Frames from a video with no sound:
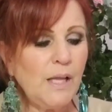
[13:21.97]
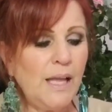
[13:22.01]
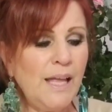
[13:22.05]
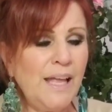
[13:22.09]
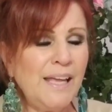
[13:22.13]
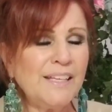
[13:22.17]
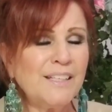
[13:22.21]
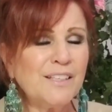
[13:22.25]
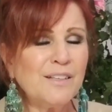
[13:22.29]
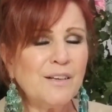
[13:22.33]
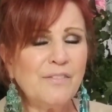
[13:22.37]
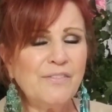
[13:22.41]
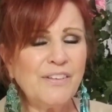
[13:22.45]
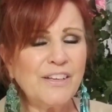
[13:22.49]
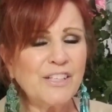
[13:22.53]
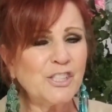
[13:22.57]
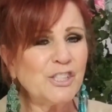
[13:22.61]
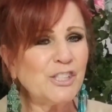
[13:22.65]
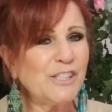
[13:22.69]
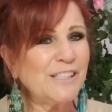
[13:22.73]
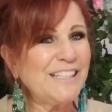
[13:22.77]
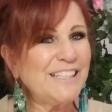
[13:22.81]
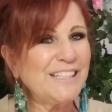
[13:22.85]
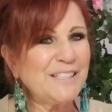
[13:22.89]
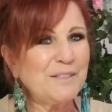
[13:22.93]
and
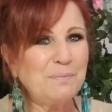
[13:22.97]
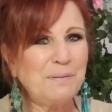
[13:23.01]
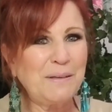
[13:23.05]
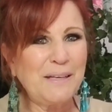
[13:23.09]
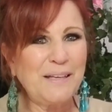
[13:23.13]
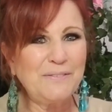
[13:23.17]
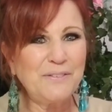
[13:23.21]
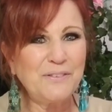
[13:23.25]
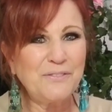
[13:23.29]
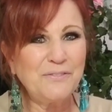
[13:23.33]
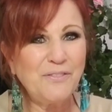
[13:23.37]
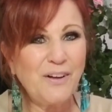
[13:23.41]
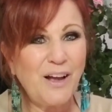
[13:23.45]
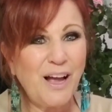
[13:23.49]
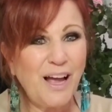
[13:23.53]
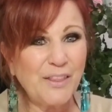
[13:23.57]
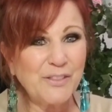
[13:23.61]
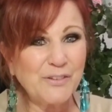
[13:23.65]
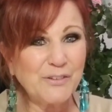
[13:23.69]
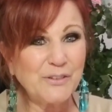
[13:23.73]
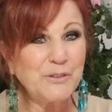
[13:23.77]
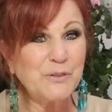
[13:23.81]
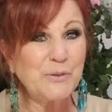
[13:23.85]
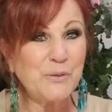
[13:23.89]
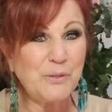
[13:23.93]
eventually his beloved
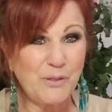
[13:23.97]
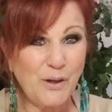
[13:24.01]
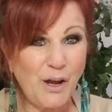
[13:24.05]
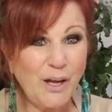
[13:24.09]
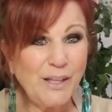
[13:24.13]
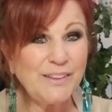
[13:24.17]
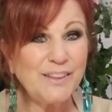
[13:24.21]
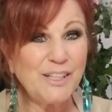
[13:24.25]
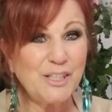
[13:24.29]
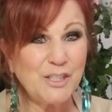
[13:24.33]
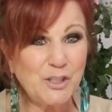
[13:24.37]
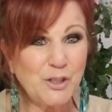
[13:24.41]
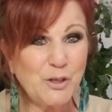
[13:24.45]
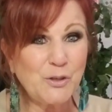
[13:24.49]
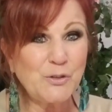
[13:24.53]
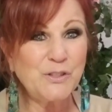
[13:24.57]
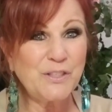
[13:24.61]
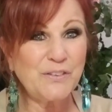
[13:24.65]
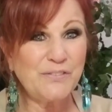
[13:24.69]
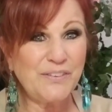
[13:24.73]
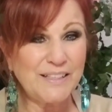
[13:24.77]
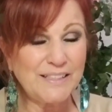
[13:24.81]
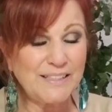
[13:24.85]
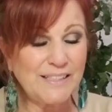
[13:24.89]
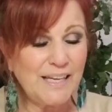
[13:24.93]
father, who thought that
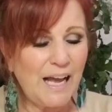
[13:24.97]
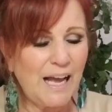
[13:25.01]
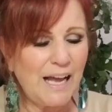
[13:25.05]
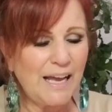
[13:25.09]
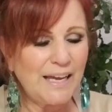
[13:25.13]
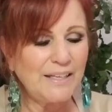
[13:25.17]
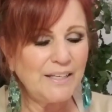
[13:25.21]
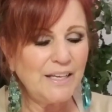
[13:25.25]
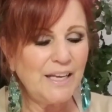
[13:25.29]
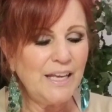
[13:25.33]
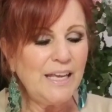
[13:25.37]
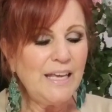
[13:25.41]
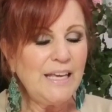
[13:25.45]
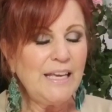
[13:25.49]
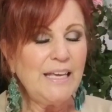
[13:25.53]
Joseph had died,